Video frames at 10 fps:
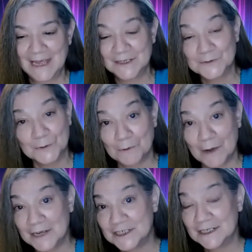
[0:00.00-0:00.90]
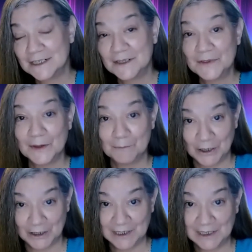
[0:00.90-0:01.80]
Thanks for watching The
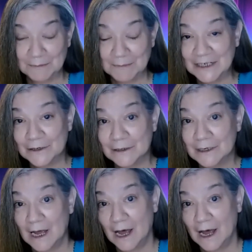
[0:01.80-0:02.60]
Marketing Mirror.